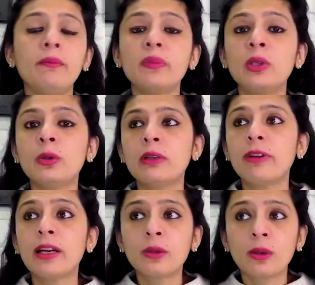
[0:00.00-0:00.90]
You can
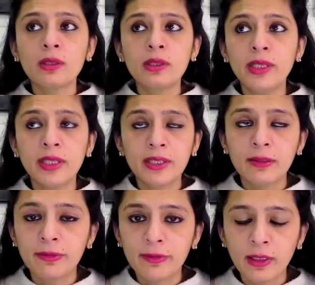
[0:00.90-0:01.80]
find
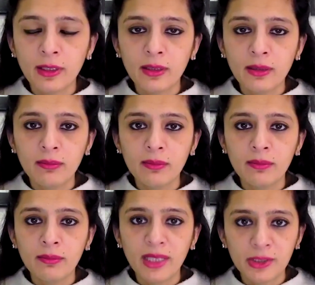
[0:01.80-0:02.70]
alternative
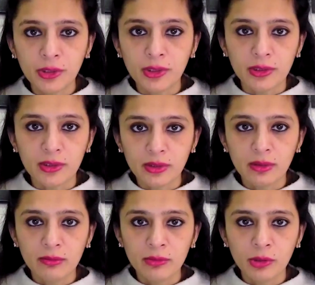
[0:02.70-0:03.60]
measures
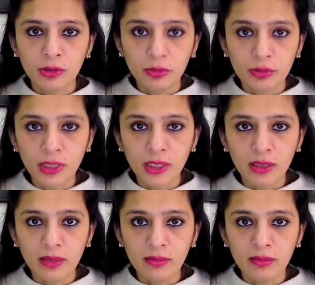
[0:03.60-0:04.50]
to using,